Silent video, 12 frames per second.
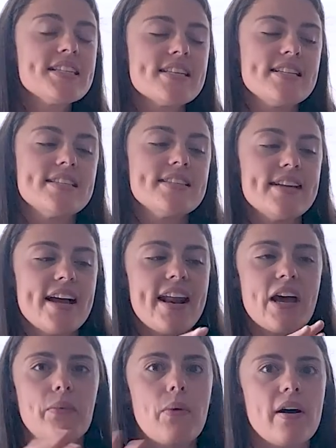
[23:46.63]
Instead,
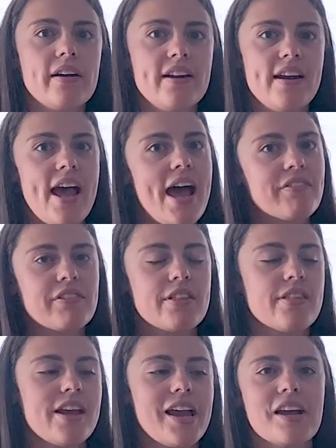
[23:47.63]
I wanted
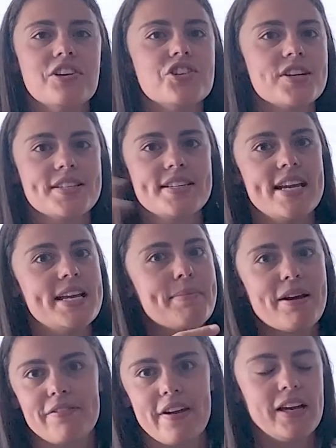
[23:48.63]
everything just in
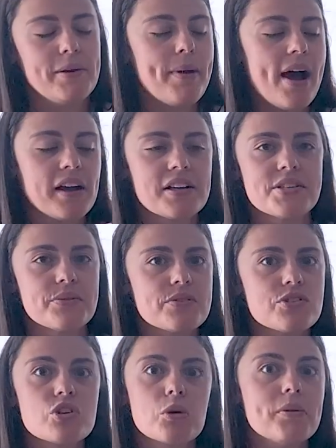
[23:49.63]
my fanny pack because it was
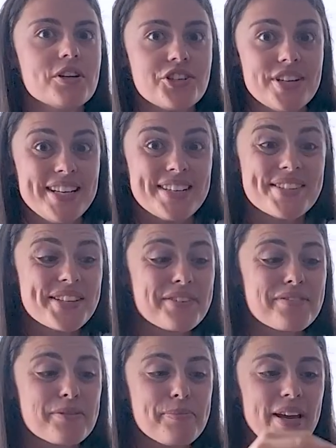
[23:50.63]
so much easier
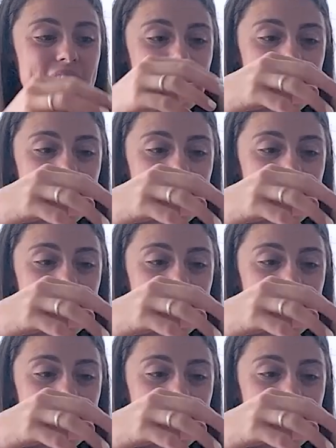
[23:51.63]
for me.